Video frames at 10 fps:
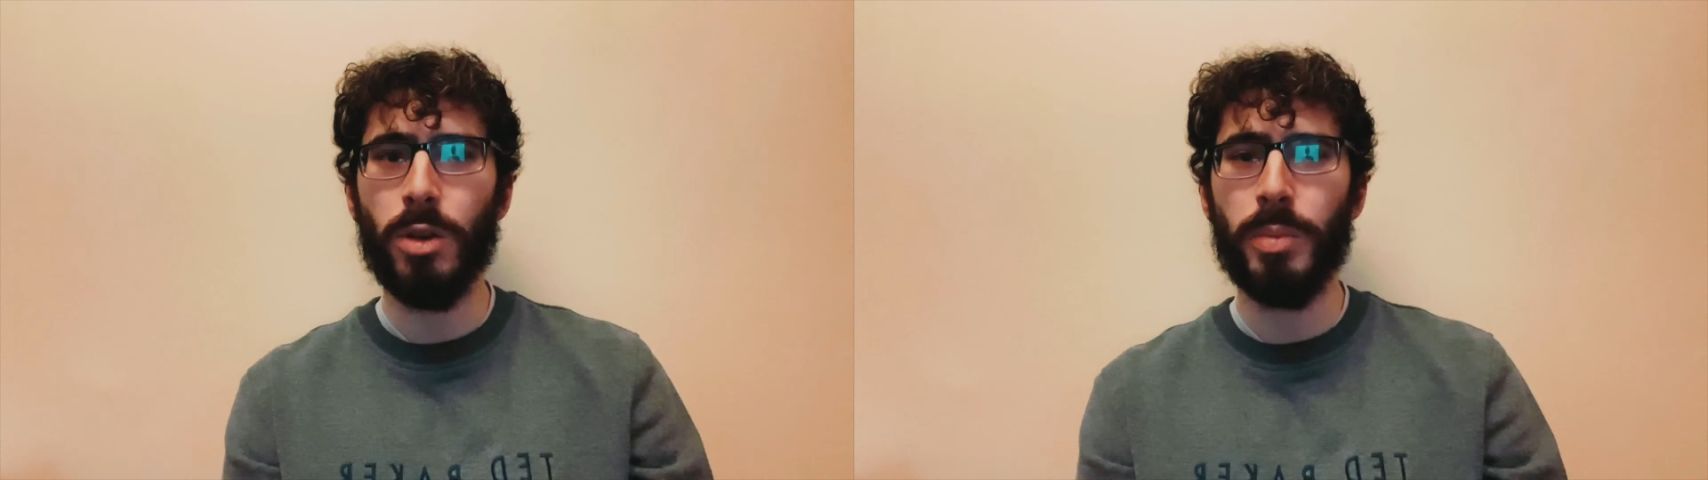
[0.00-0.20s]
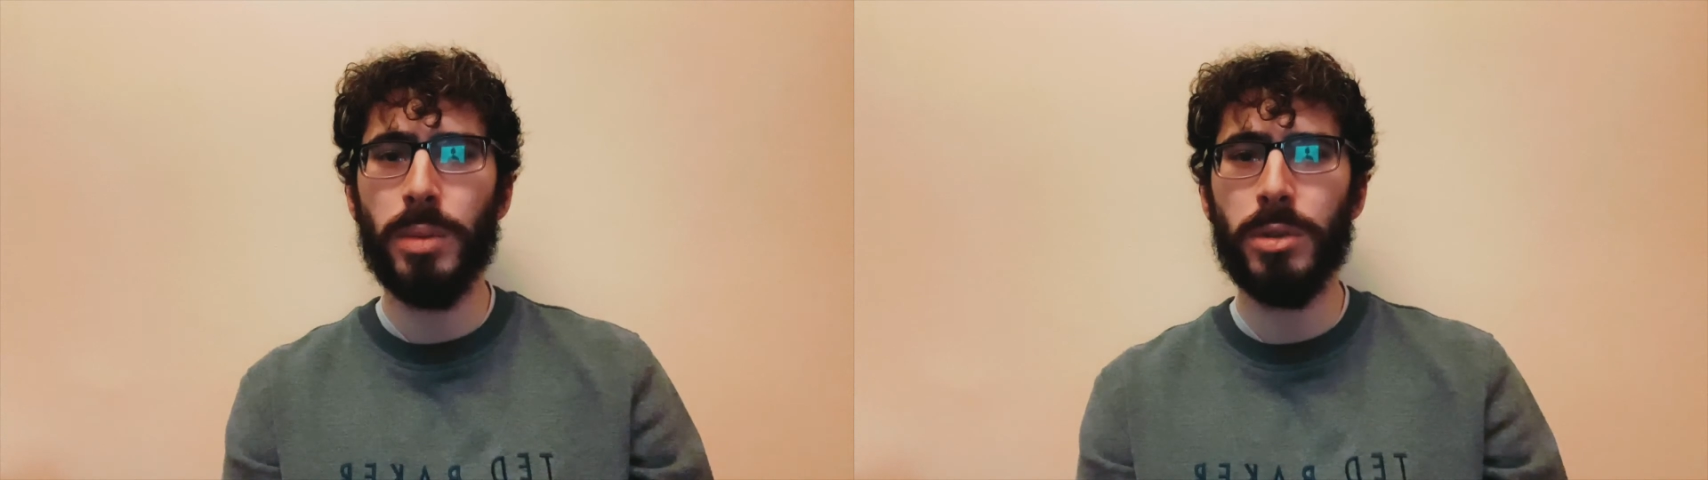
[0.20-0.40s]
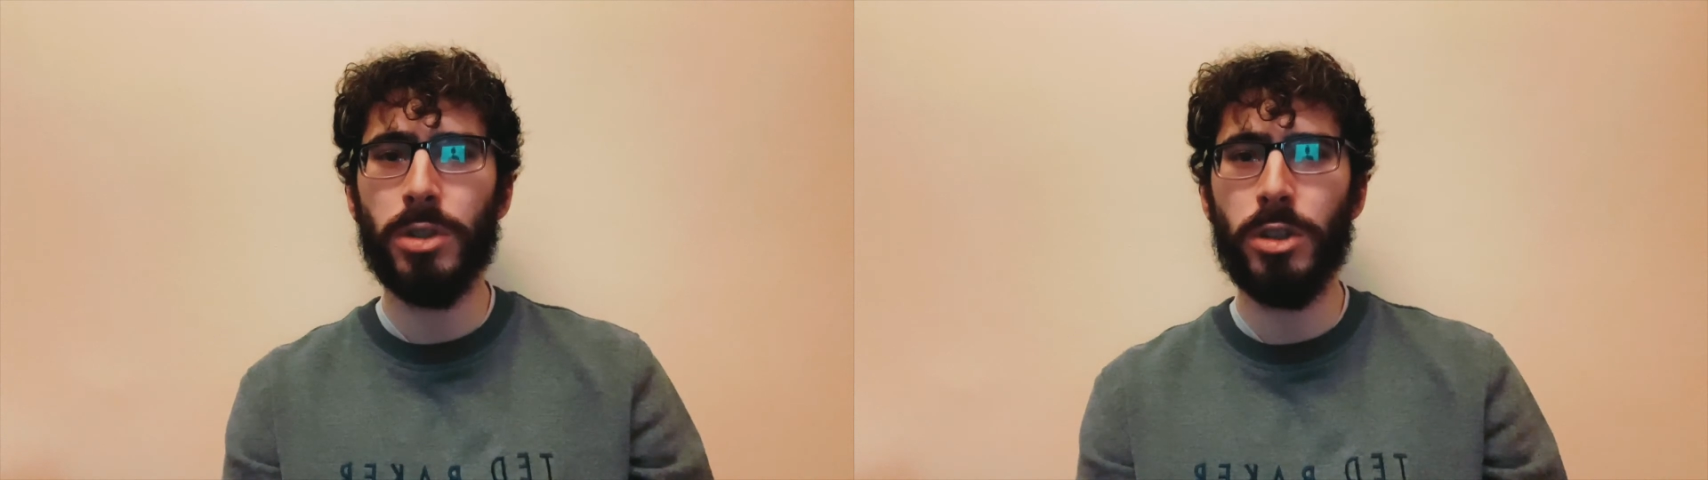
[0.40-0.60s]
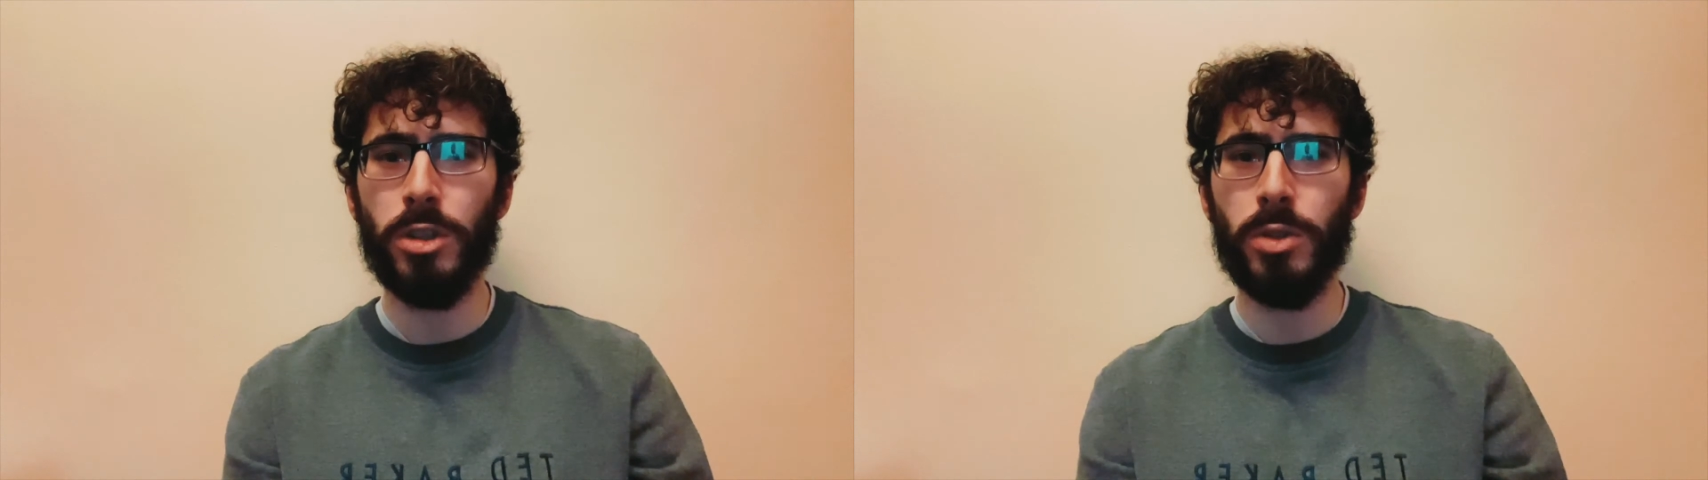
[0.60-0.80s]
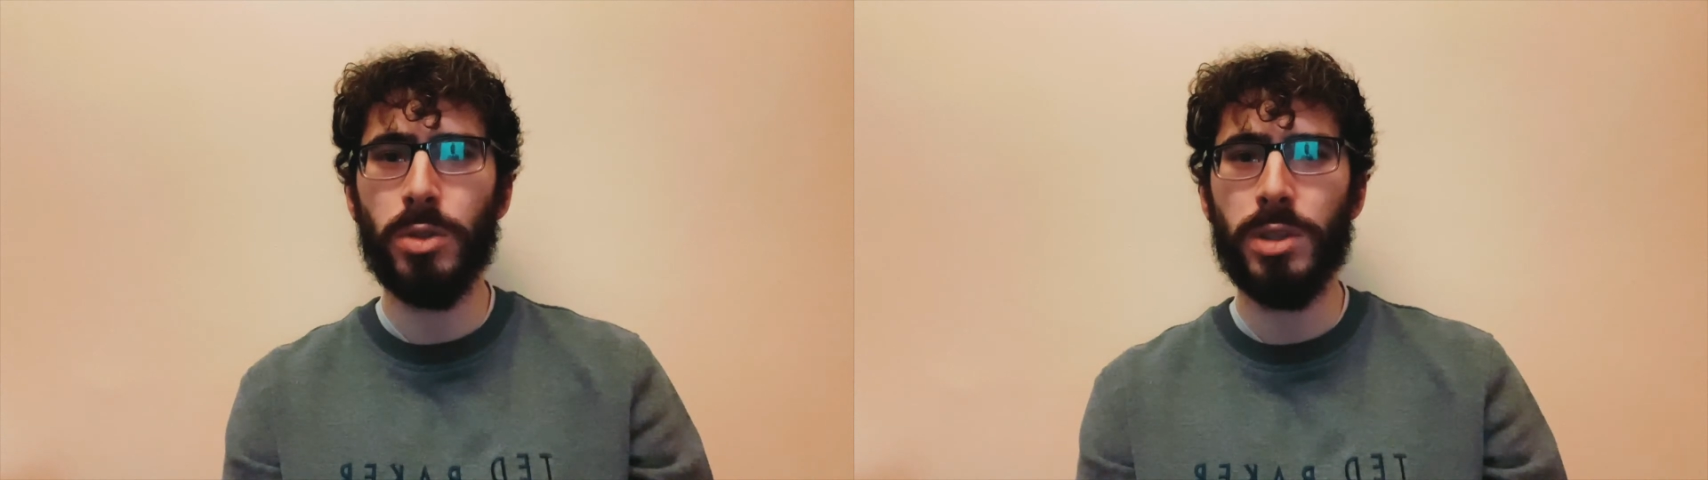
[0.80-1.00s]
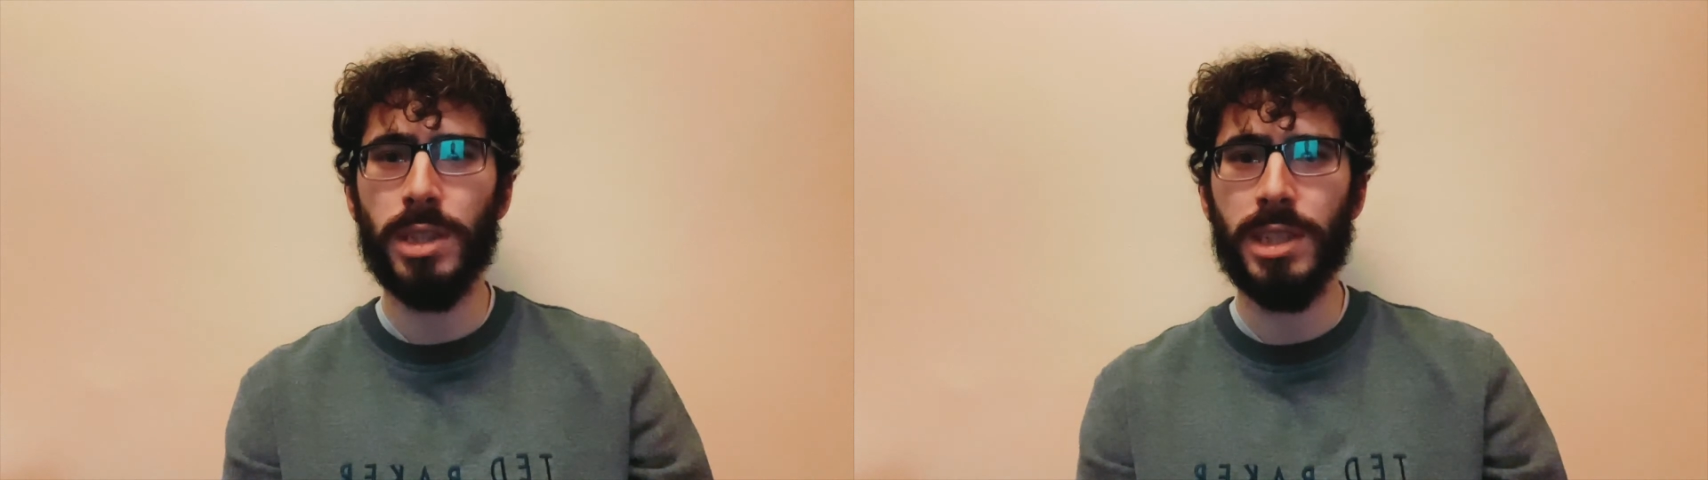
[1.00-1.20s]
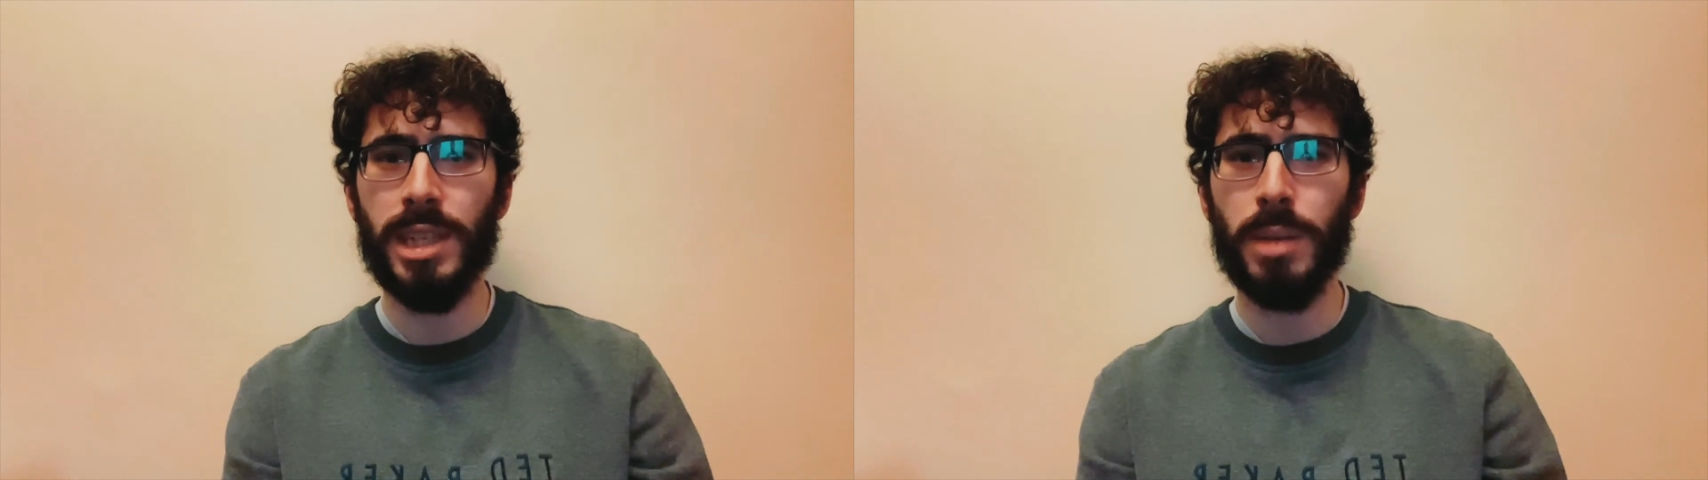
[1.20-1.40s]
be able to use the same